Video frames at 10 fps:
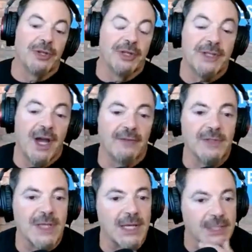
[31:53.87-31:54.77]
enjoyed this
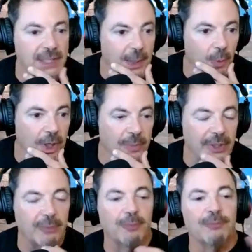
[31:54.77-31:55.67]
conversation. I want to
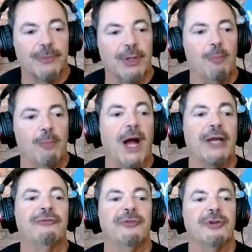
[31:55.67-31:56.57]
be,
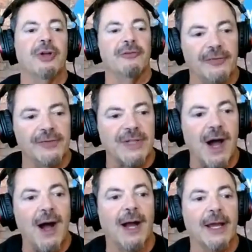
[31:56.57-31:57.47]
mindful of
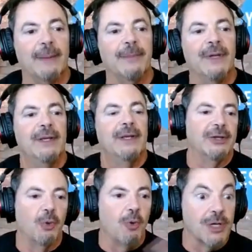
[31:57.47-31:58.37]
time,
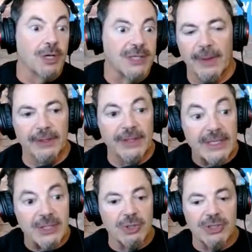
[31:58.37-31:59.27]
yours and the
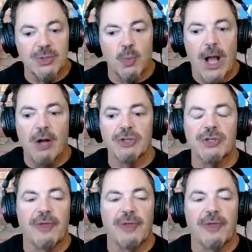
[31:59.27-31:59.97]
listeners as well,